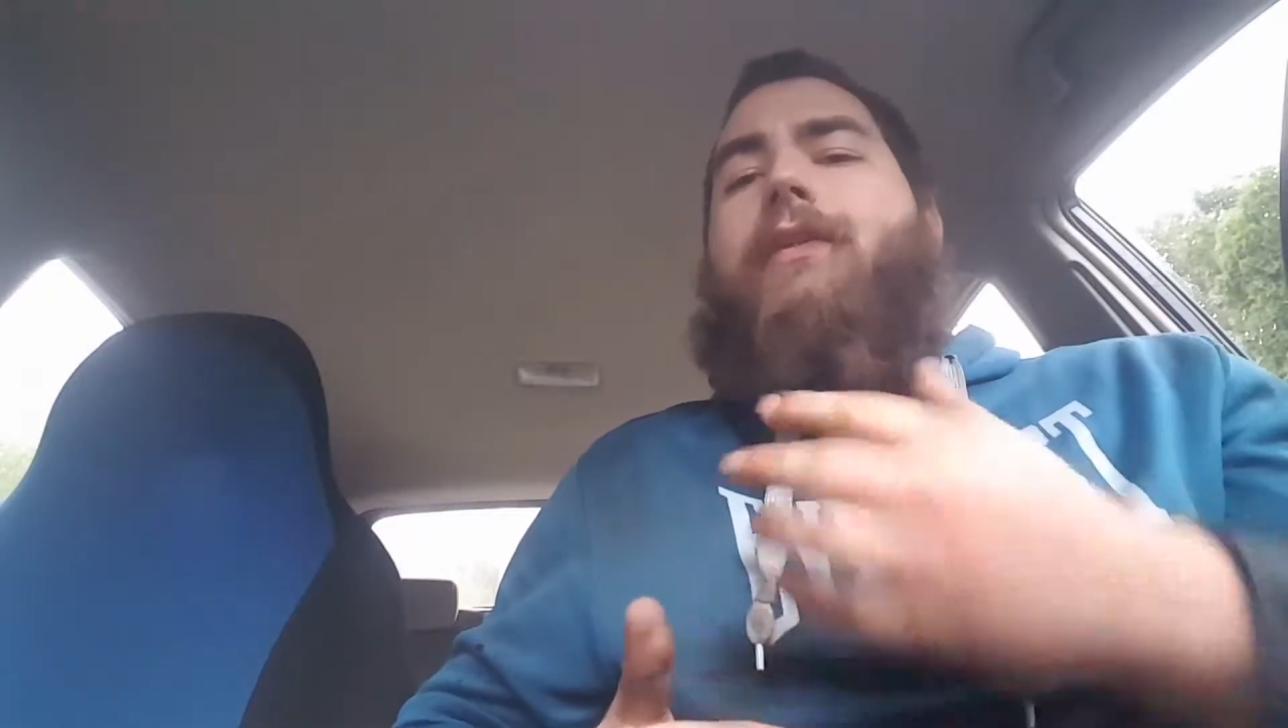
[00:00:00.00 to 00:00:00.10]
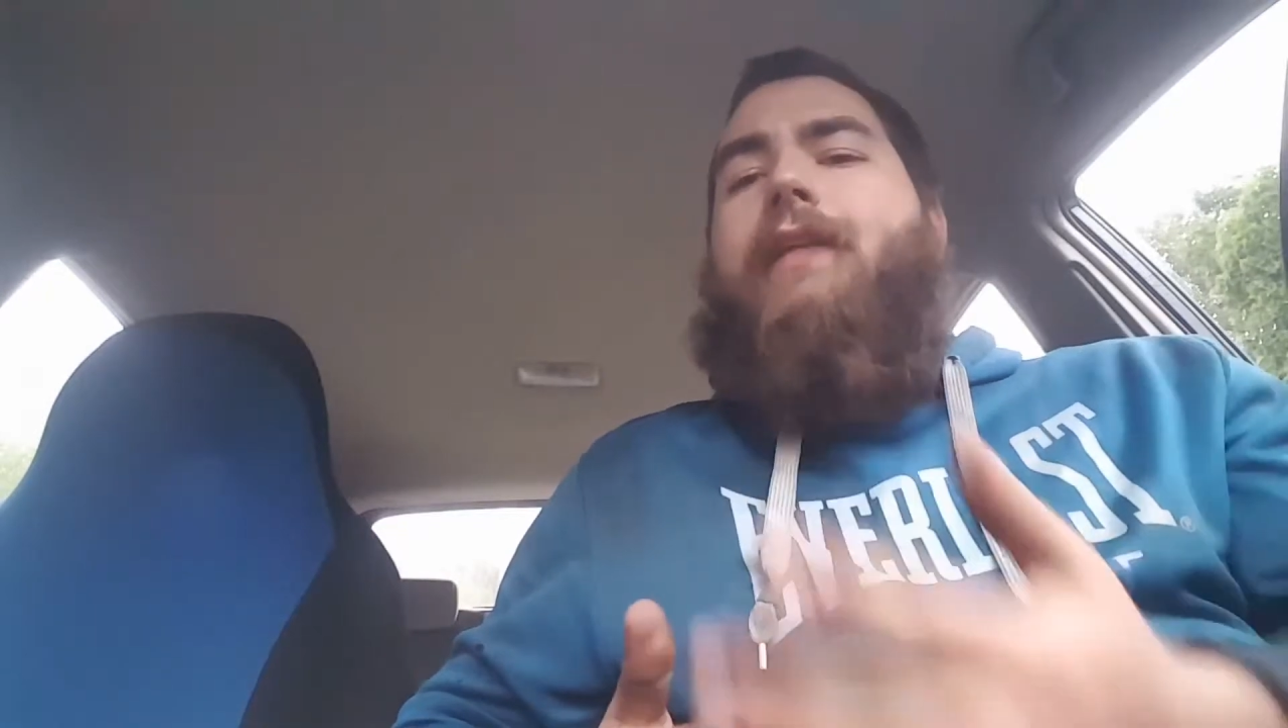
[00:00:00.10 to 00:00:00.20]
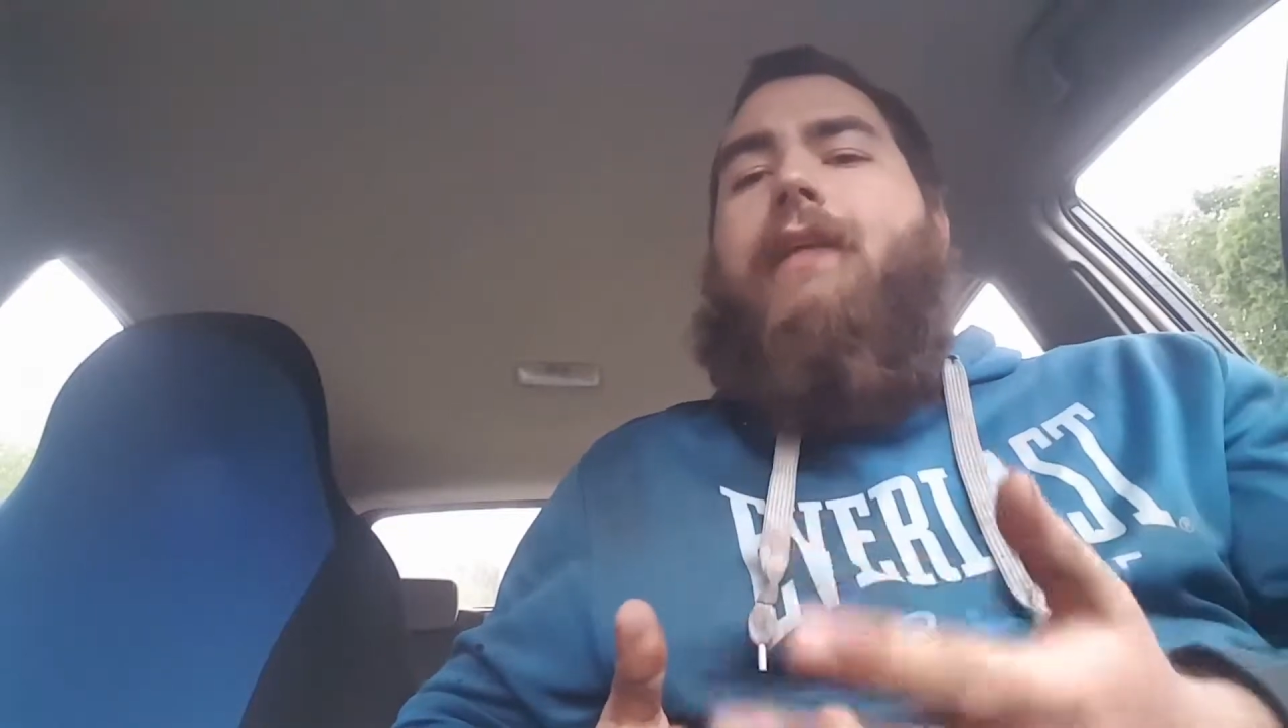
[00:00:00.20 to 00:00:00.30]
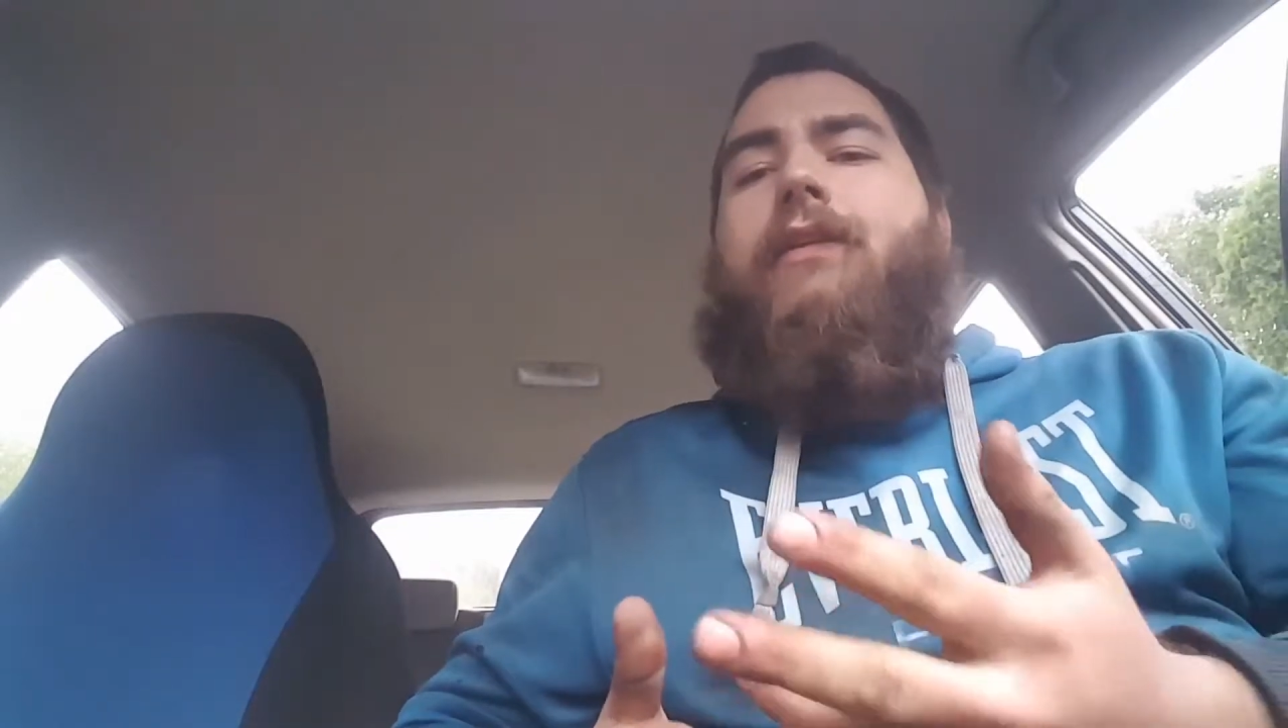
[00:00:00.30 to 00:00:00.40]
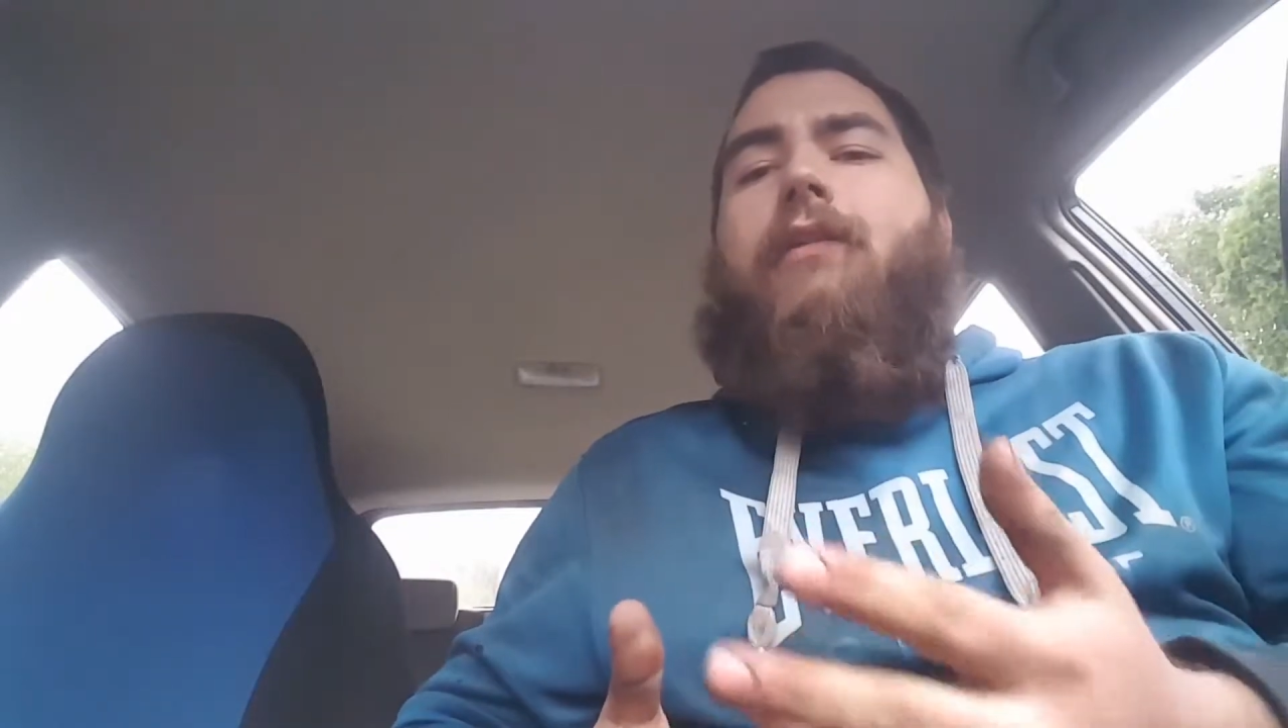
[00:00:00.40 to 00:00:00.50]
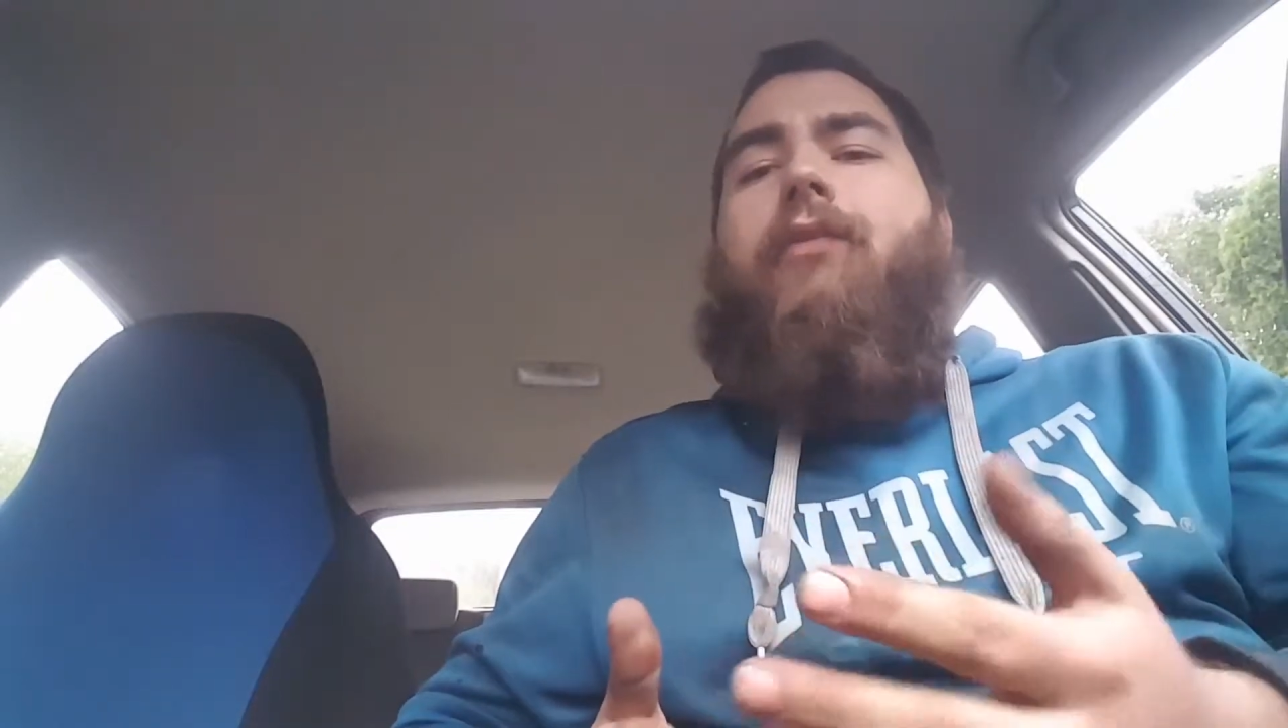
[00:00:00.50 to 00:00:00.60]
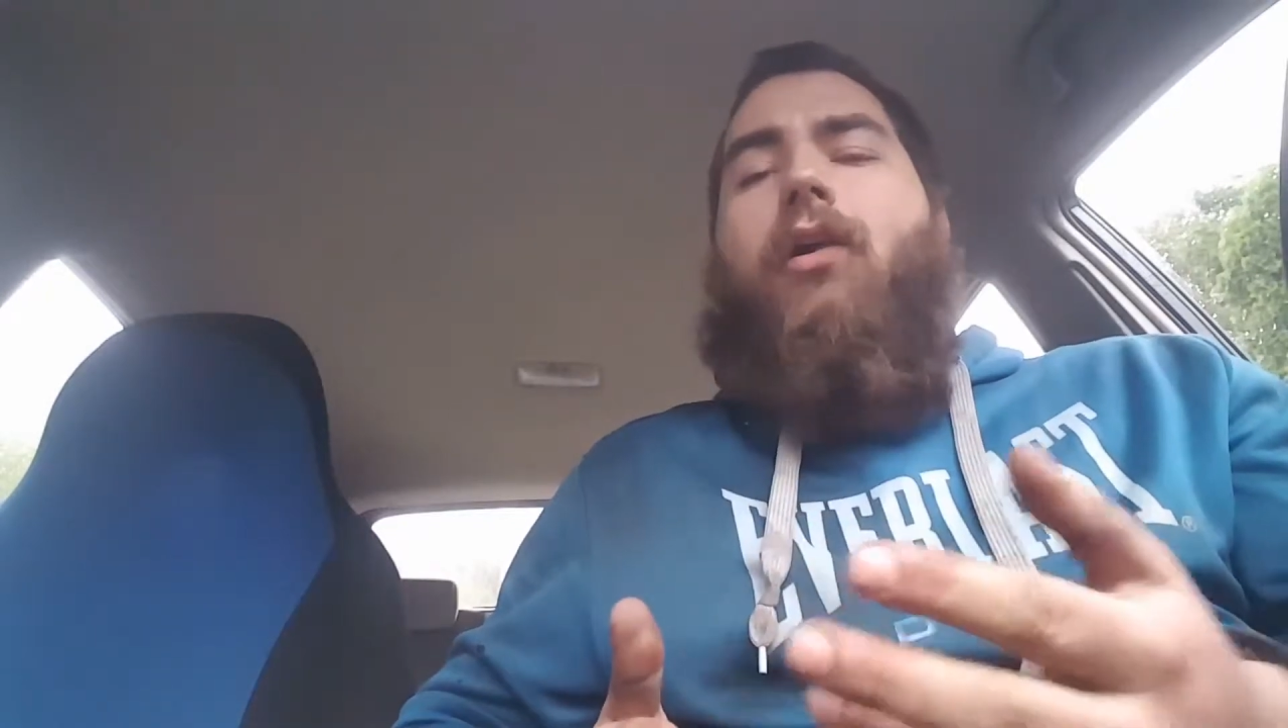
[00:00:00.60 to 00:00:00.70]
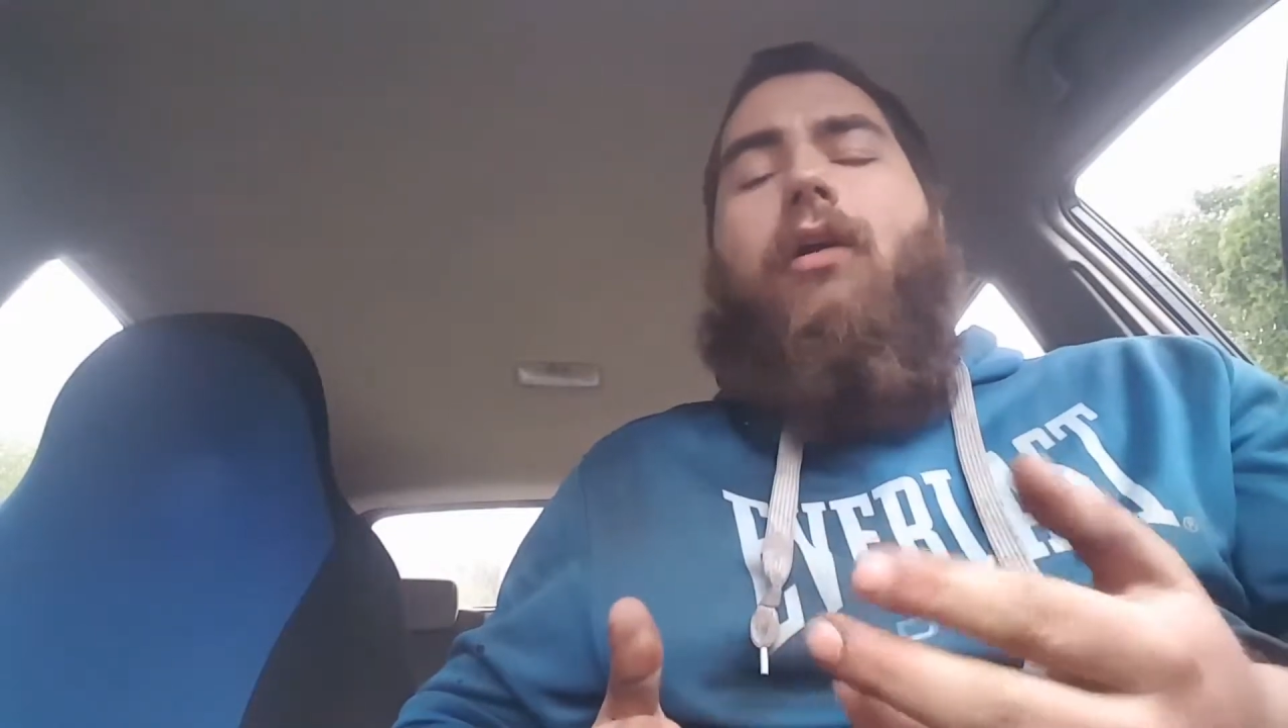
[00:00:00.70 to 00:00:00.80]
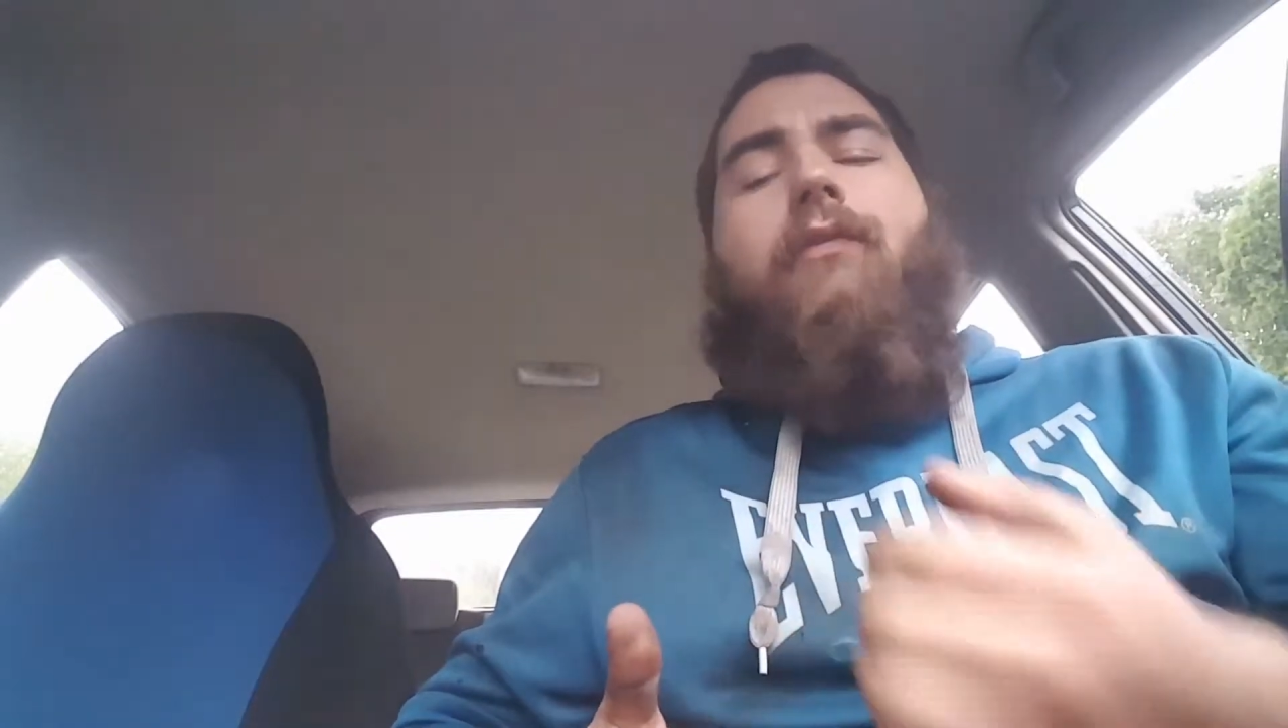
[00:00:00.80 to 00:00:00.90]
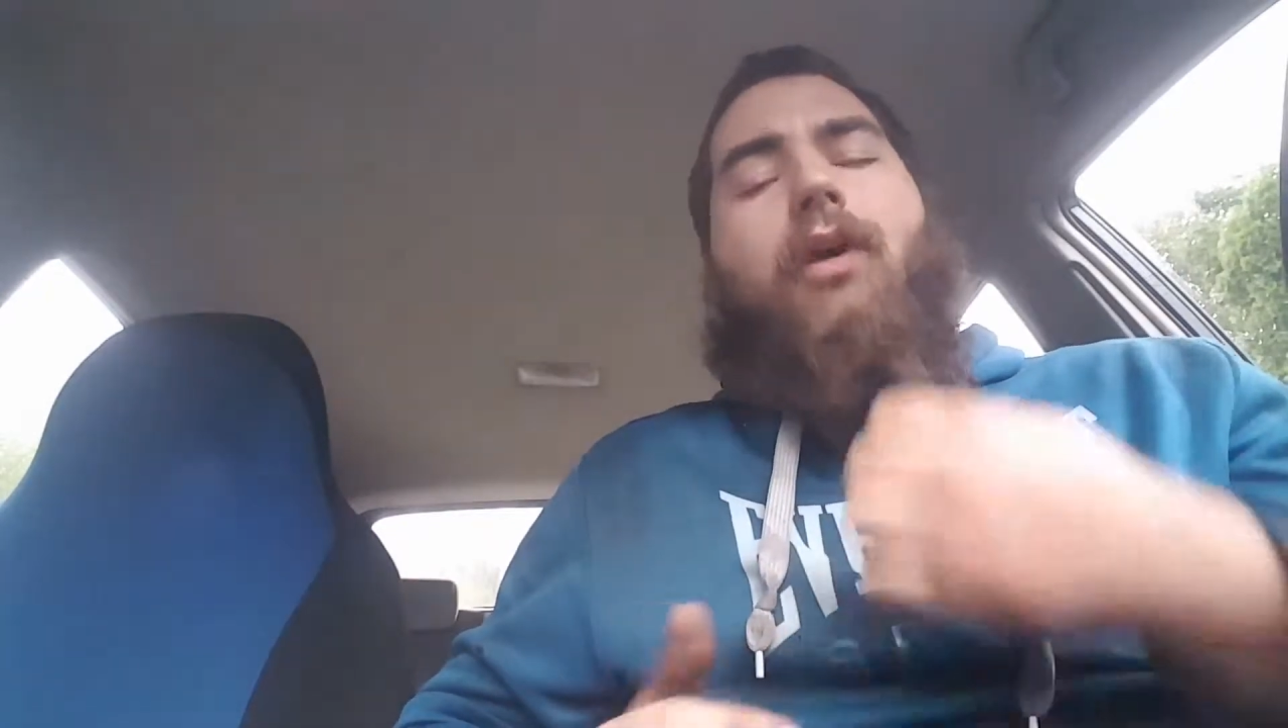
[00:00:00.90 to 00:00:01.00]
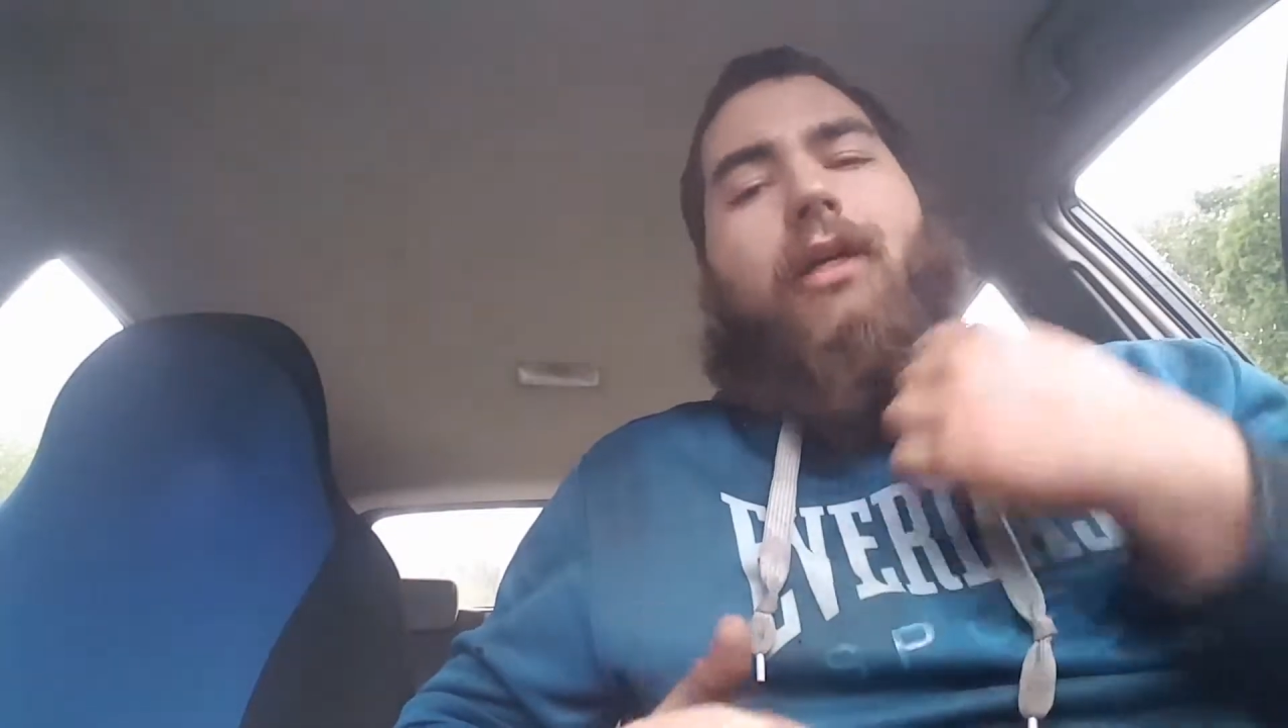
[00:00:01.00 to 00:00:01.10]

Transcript: incentive of